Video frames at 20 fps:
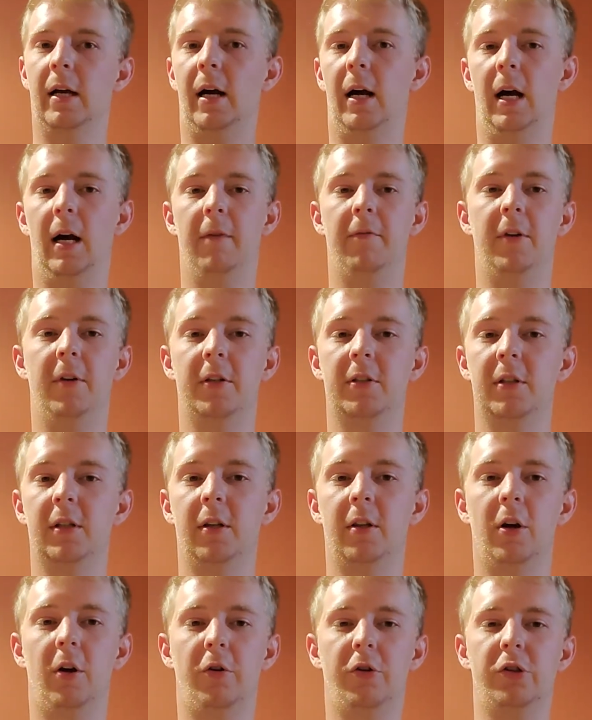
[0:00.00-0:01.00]
Obviously,
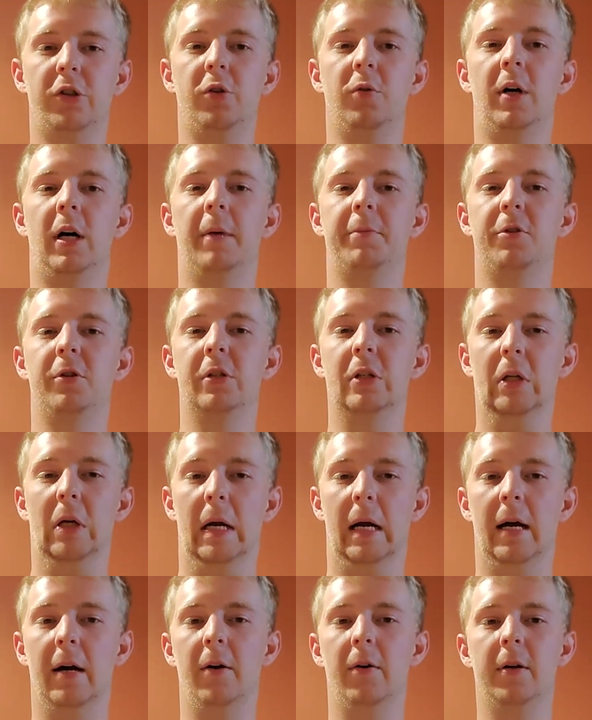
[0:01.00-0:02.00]
those 2 options are
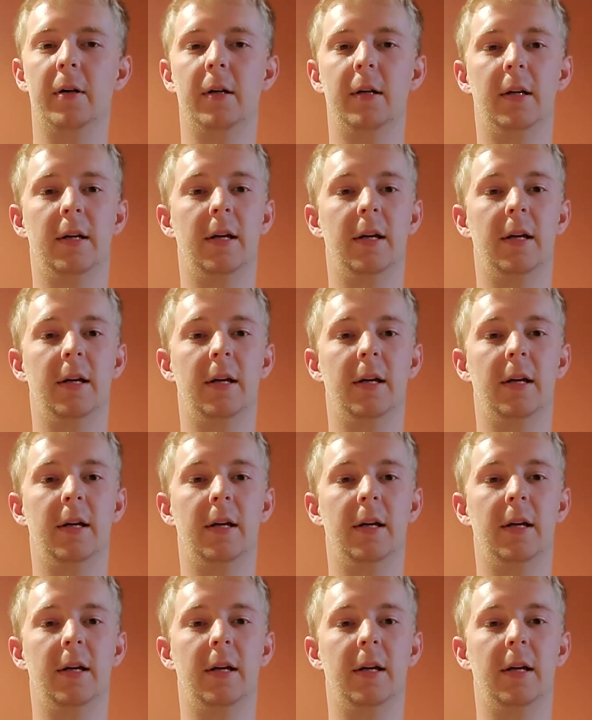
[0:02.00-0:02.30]
out,